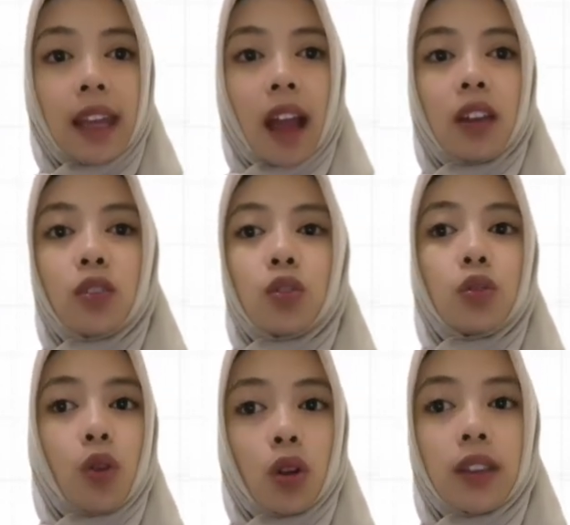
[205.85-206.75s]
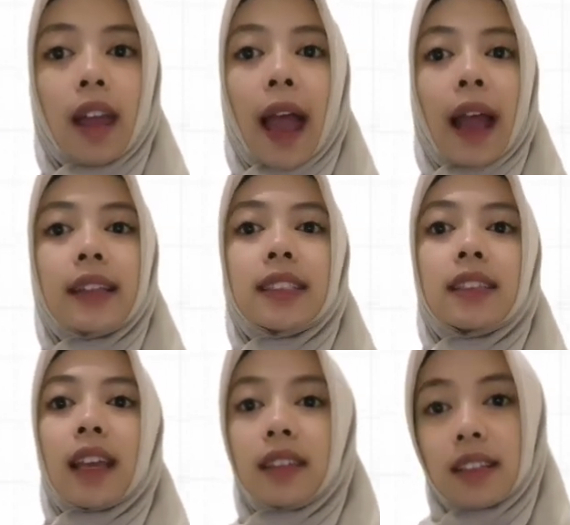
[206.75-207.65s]
and do not act
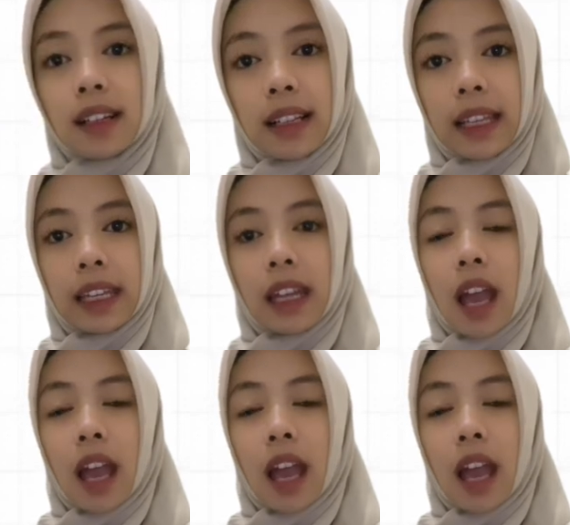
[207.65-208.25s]
centrally.